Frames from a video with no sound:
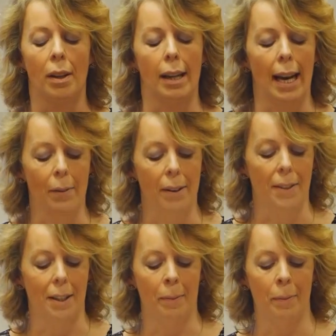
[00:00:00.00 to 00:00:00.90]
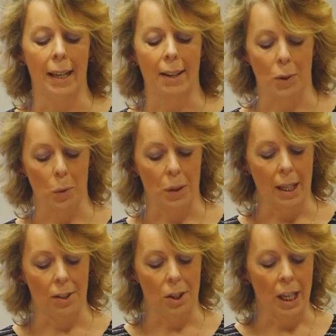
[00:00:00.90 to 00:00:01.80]
However, that's all
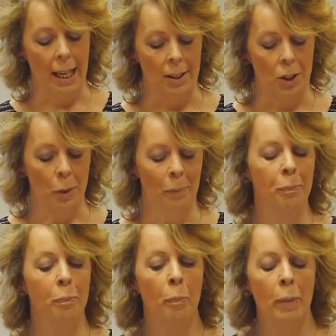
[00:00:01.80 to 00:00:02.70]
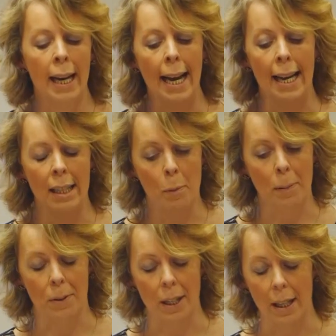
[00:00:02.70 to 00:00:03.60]
set to change.
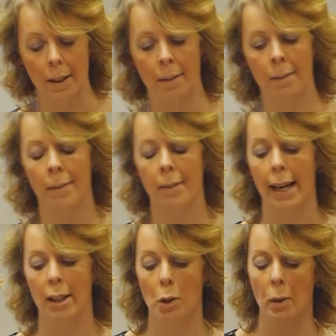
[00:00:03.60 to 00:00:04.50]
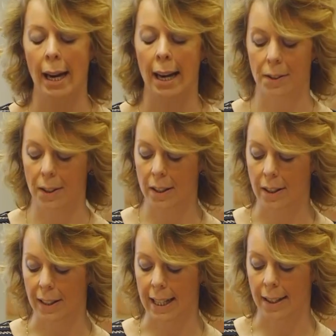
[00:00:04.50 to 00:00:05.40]
Anybody that has a
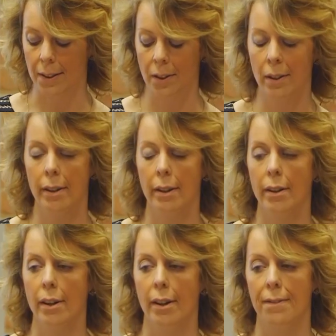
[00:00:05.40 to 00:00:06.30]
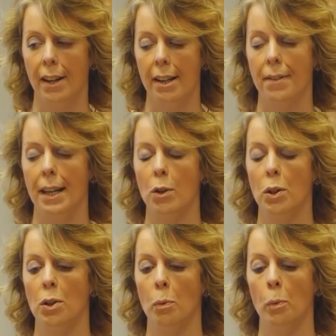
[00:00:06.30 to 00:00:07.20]
dividend of
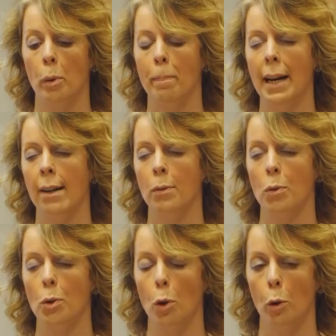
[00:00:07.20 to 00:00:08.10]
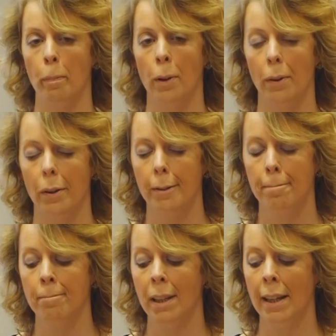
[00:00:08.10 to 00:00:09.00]
£5,001 or more
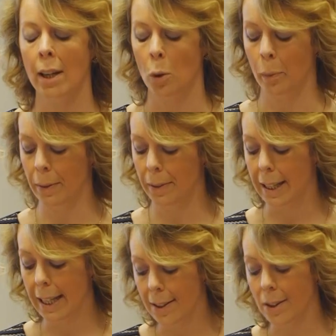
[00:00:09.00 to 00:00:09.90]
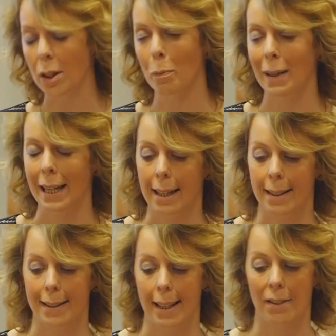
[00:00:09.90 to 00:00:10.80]
will need to complete
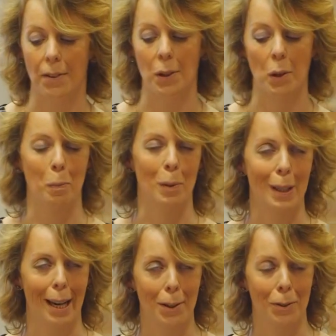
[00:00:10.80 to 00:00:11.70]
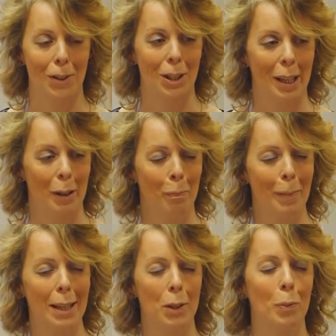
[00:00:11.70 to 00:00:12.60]
a self-assessment tax return
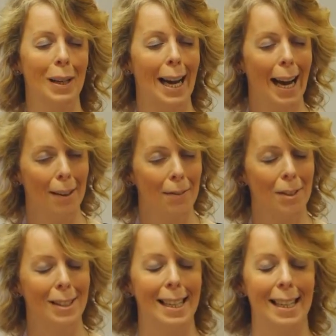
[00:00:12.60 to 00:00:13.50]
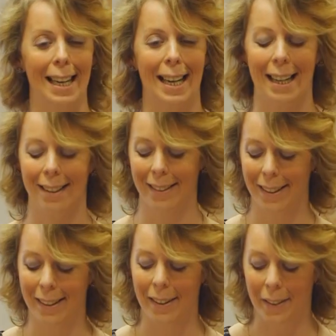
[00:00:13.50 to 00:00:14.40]
because we'll have to declare
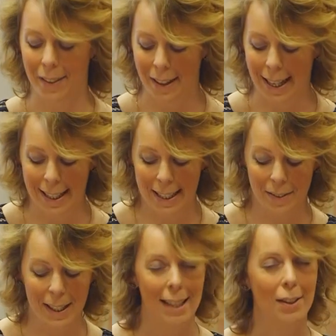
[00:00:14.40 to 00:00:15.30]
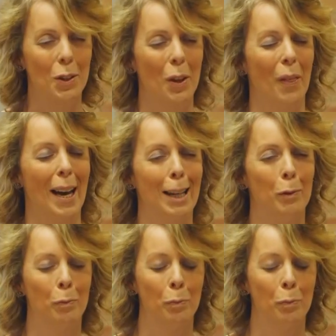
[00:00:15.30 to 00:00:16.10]
our dividends on there.